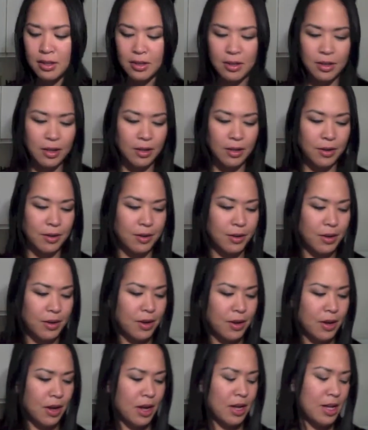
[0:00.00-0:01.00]

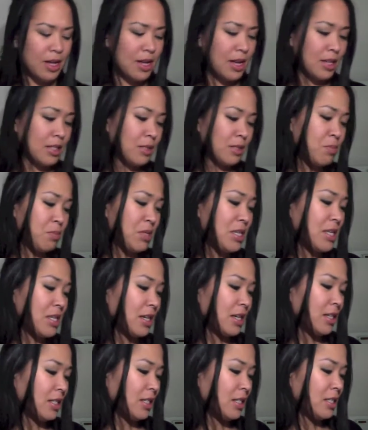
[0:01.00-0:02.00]
I guess
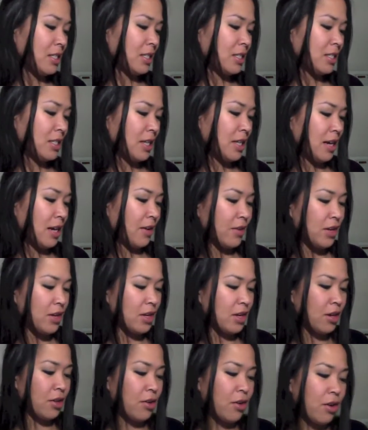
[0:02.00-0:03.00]
because it doesn't have any
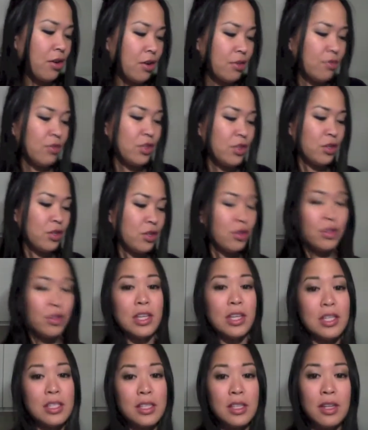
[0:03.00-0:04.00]
other artificial
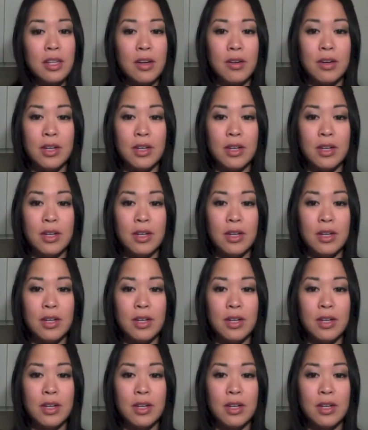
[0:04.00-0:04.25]
things in there,